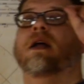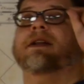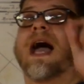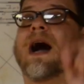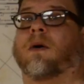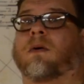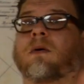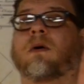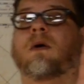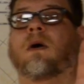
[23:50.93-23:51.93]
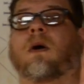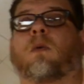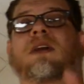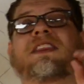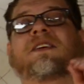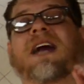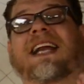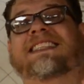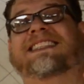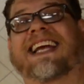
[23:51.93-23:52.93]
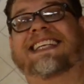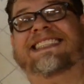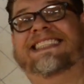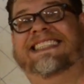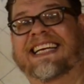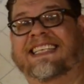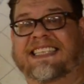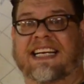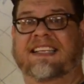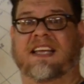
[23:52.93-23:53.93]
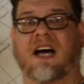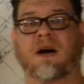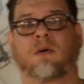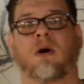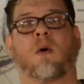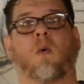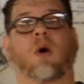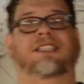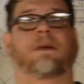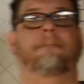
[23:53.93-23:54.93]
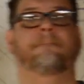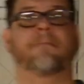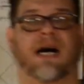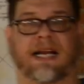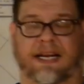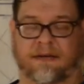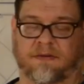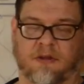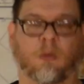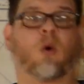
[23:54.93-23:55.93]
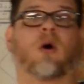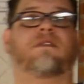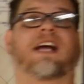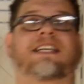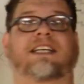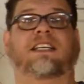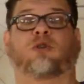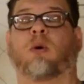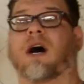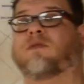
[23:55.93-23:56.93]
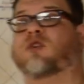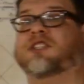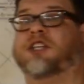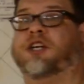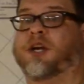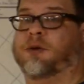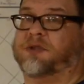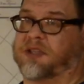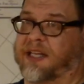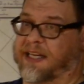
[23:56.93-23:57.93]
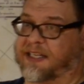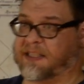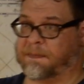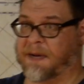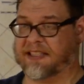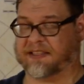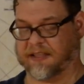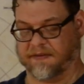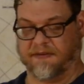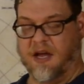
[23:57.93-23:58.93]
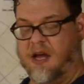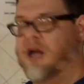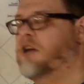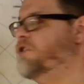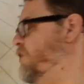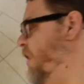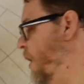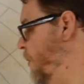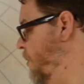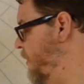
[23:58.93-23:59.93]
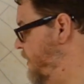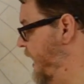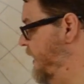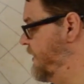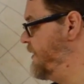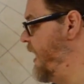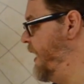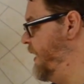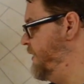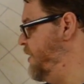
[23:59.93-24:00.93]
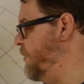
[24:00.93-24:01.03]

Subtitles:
now, what the United States did need, though, was money. The War of 1812 was hugely expensive, so they decided to